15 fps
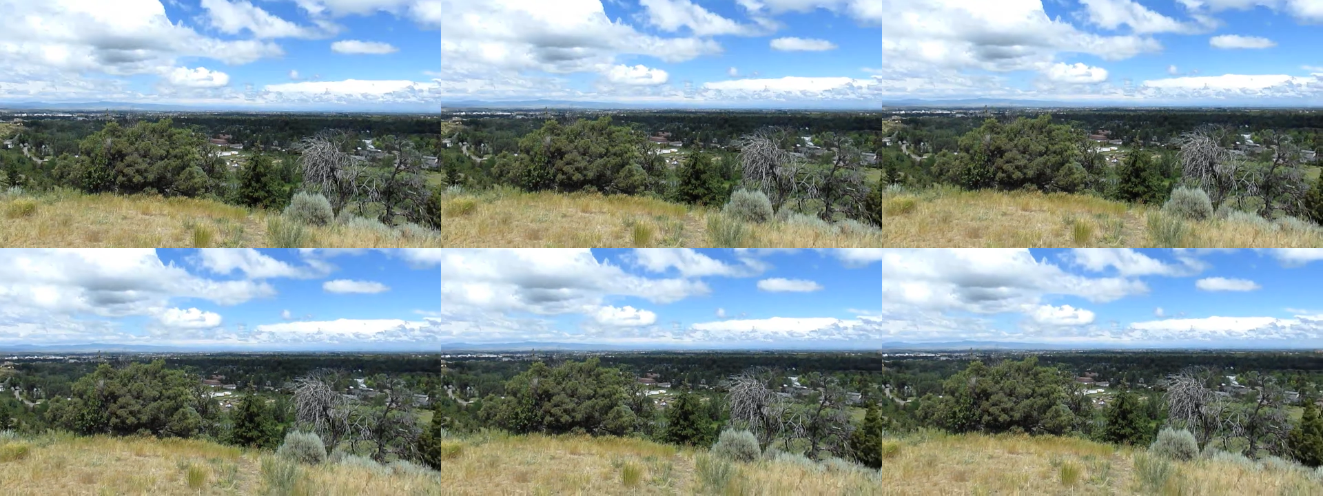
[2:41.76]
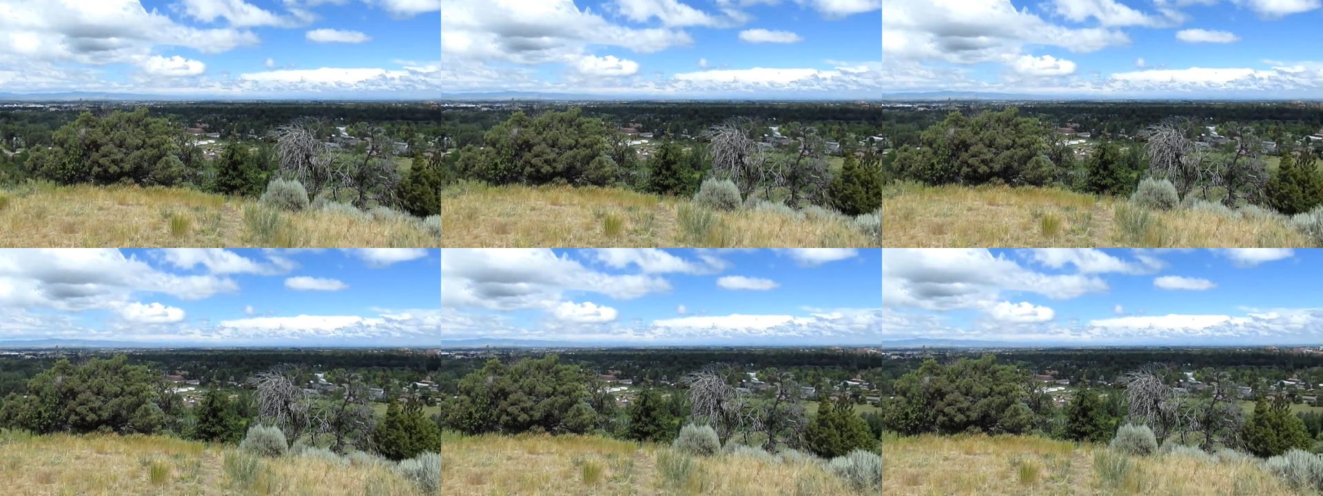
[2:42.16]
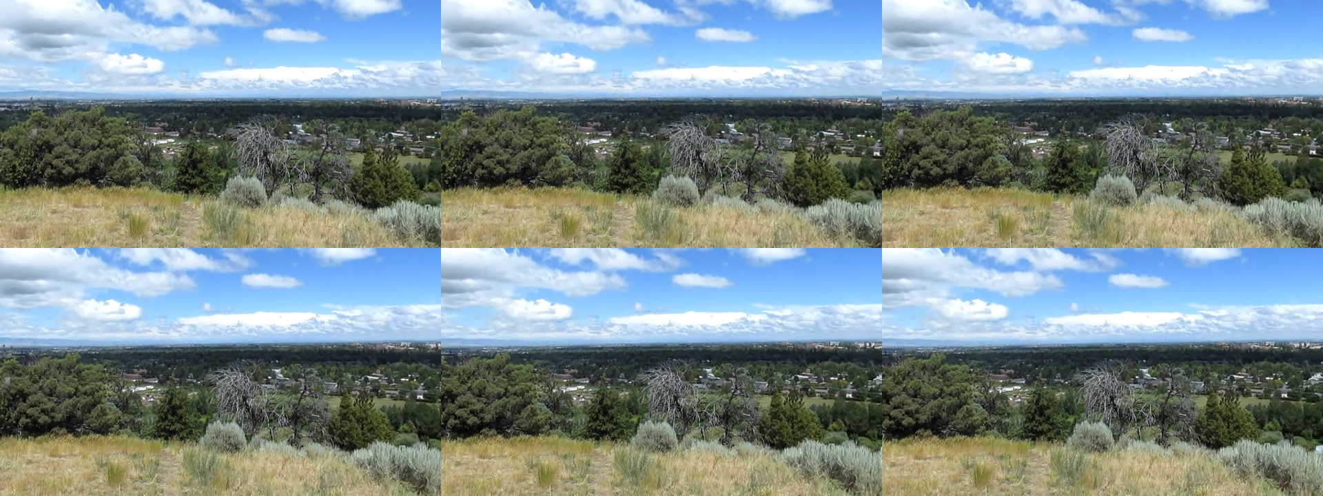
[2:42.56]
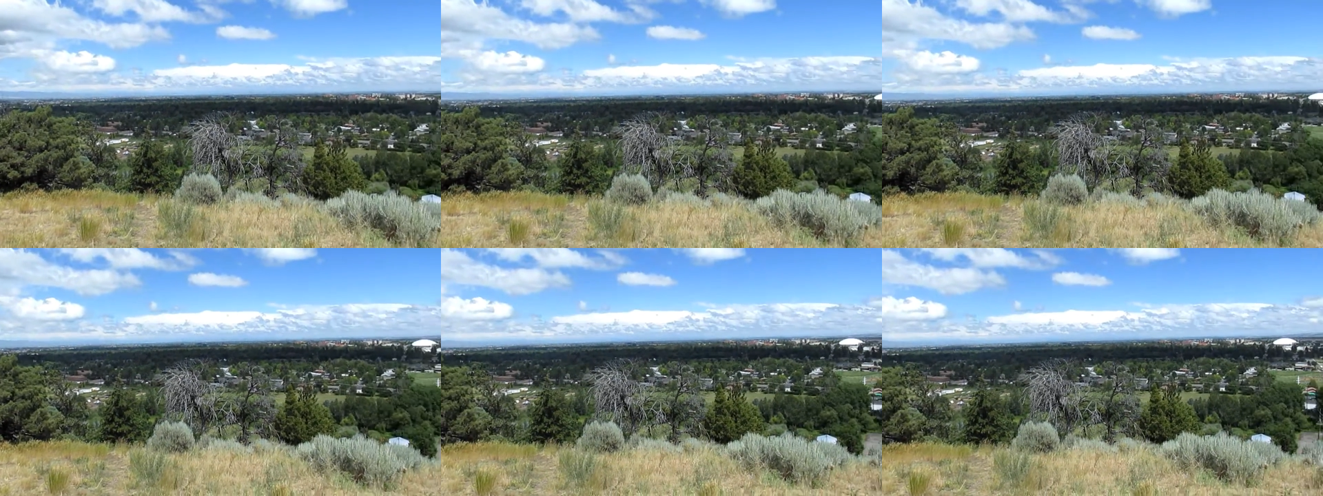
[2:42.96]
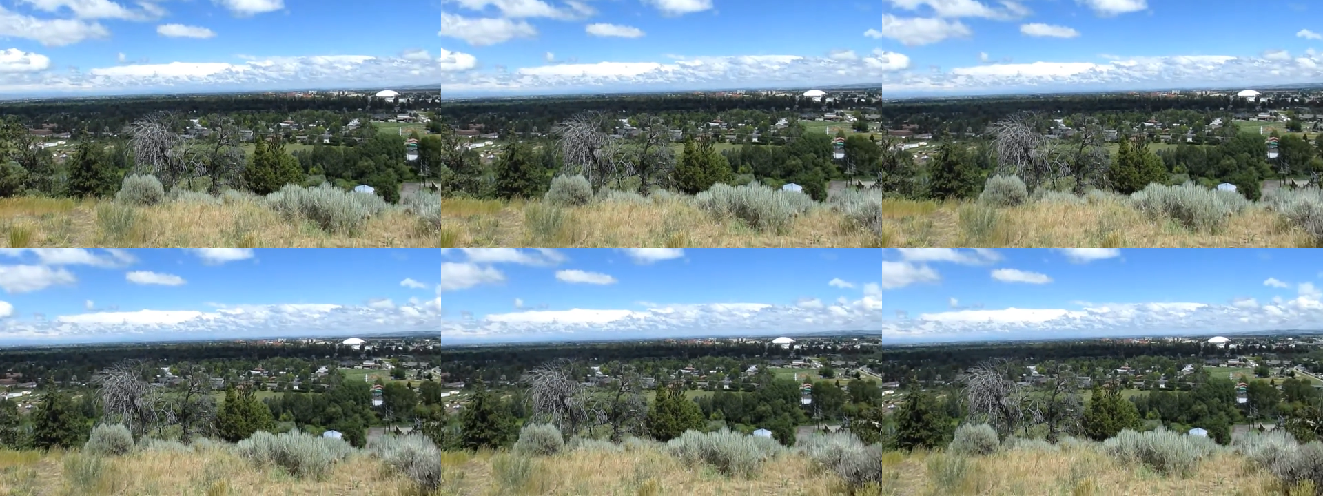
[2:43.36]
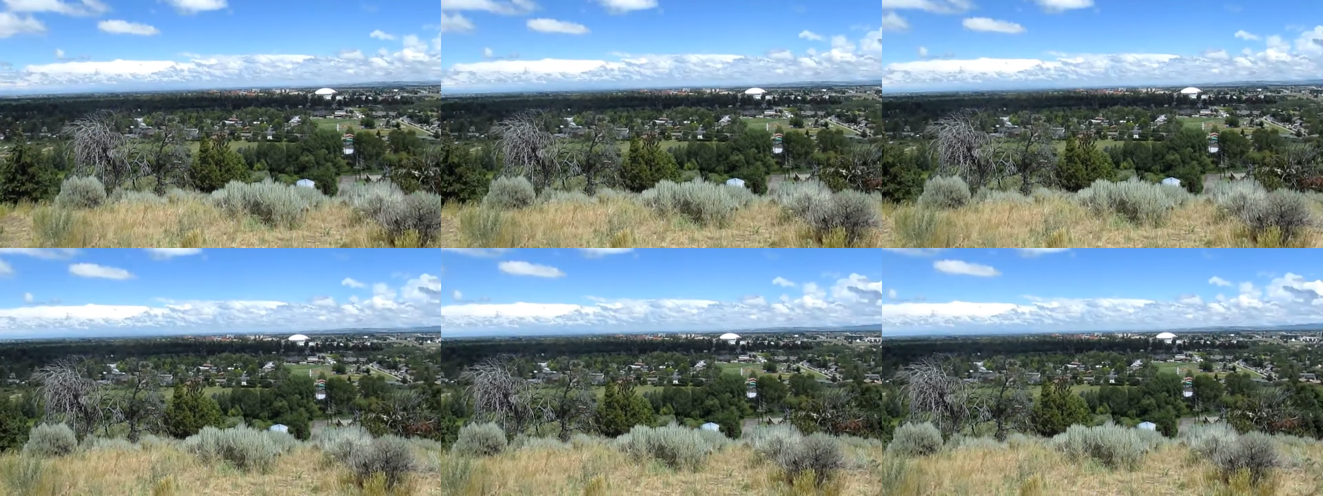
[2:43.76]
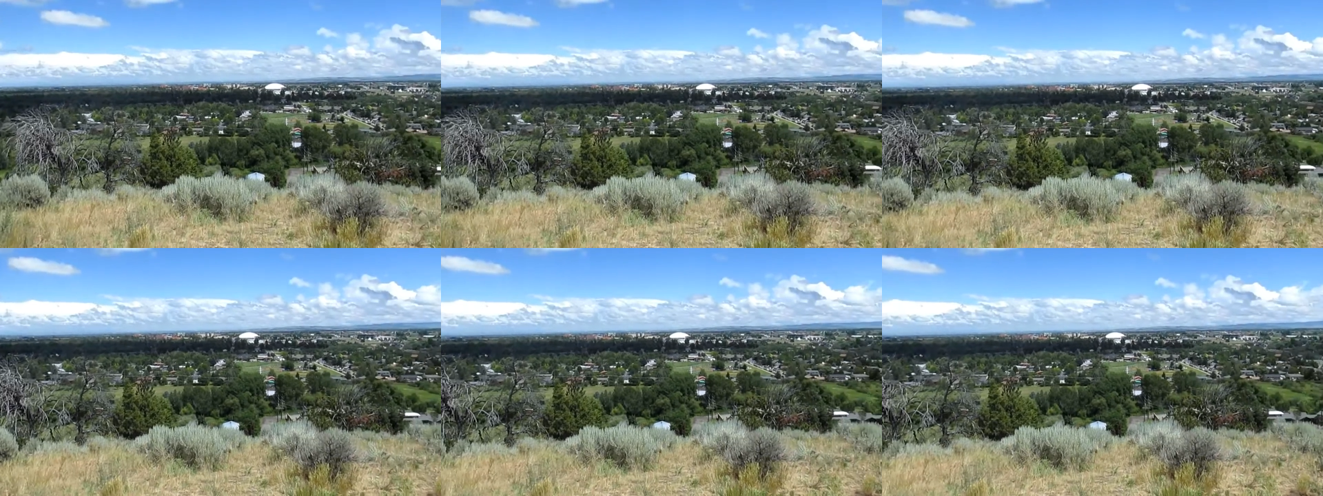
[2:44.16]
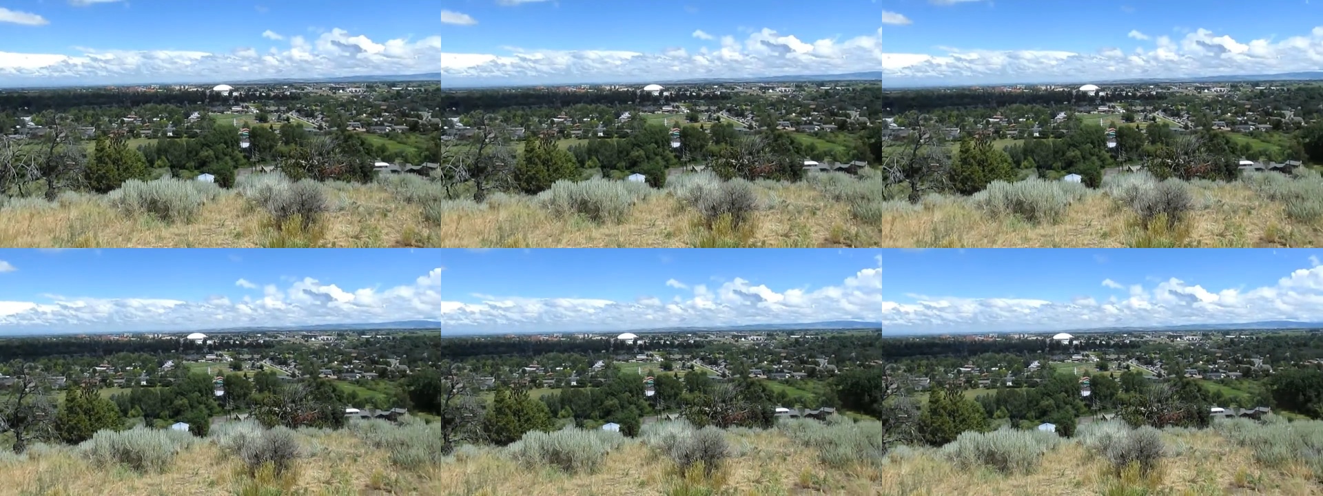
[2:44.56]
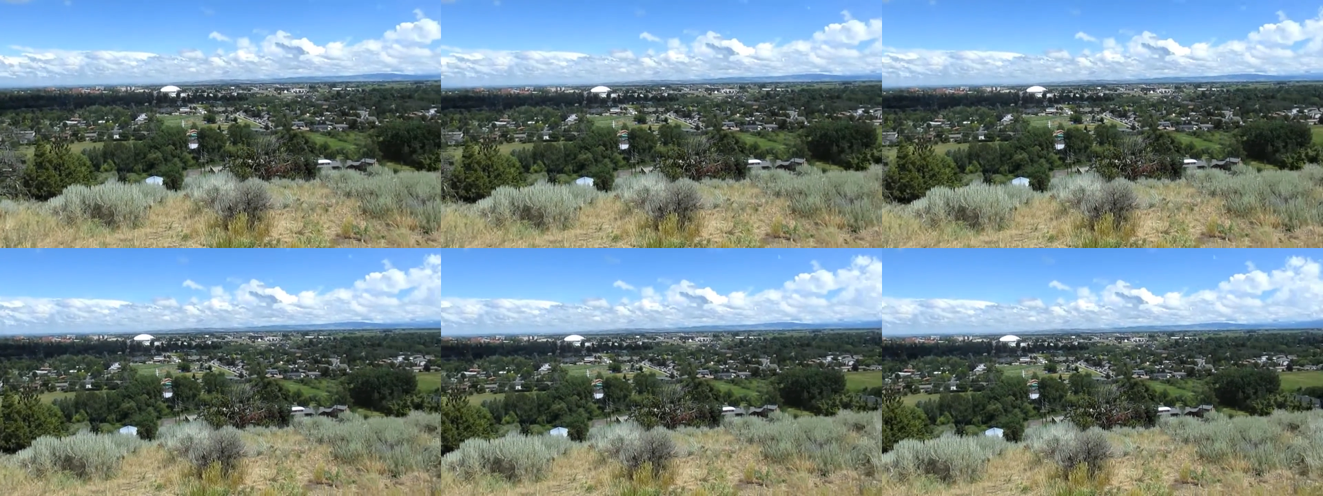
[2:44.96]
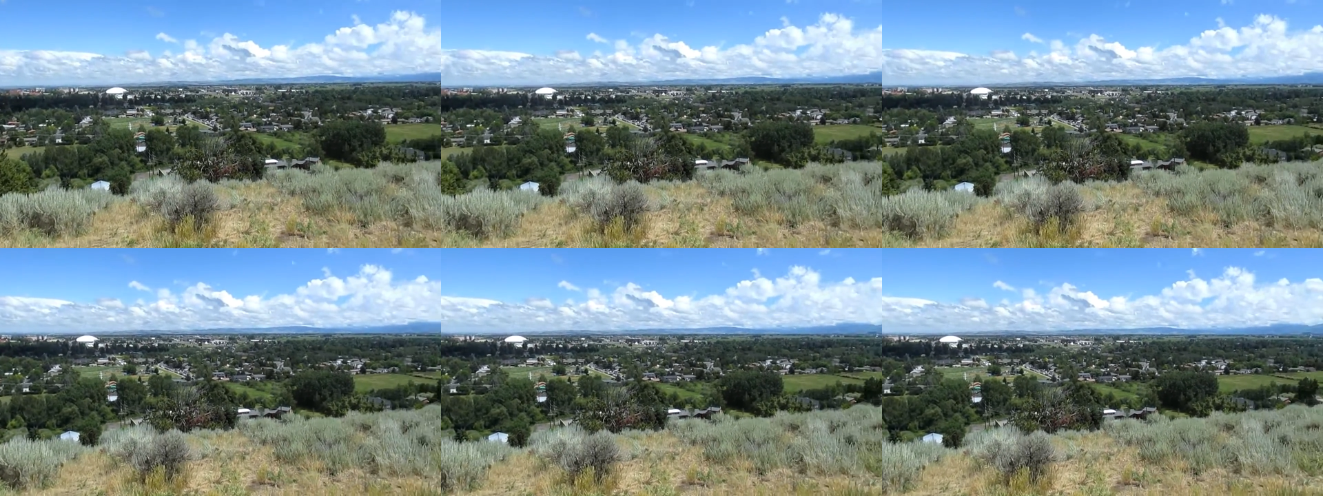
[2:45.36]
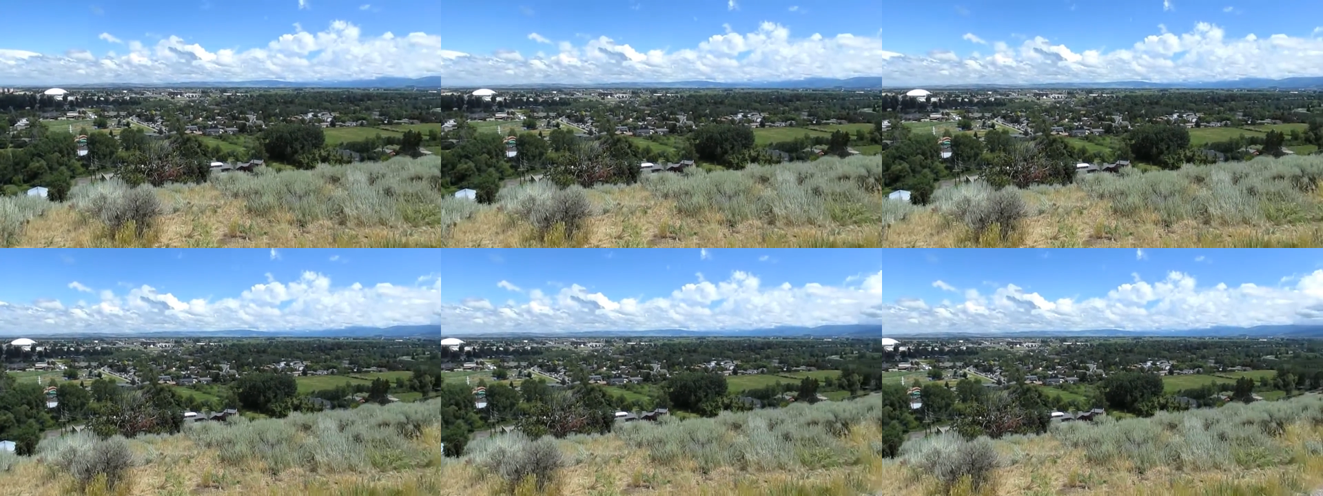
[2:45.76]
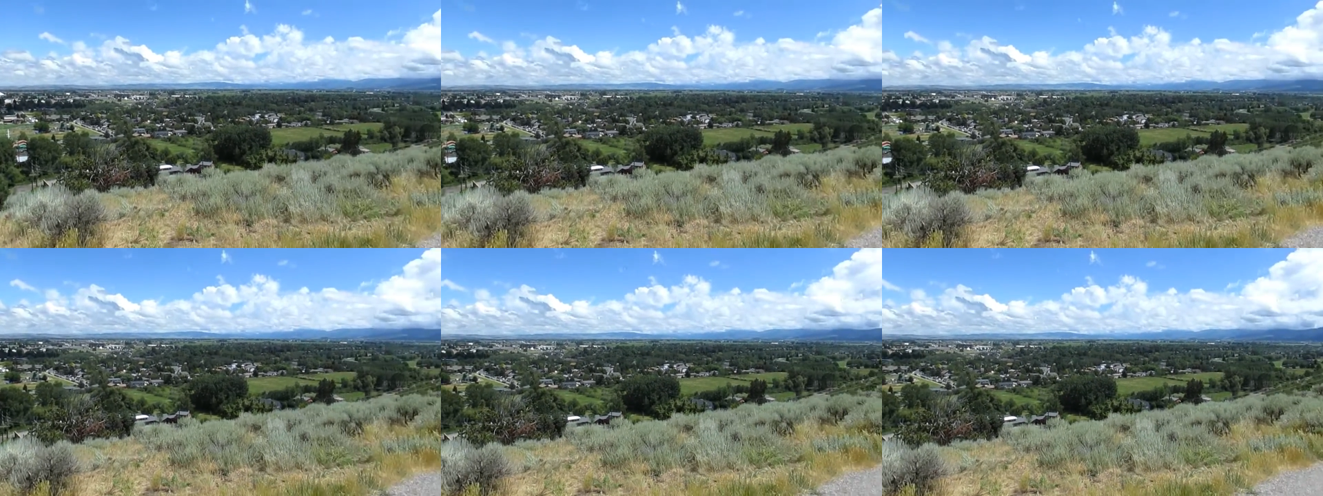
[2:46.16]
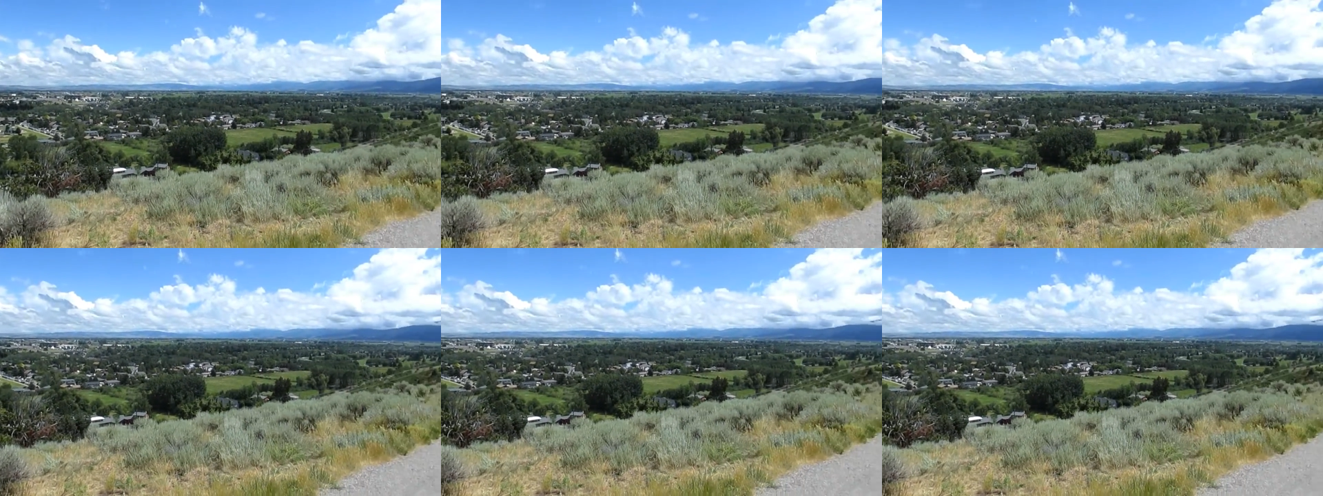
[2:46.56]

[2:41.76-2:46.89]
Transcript: Nobody's mouth can be seen.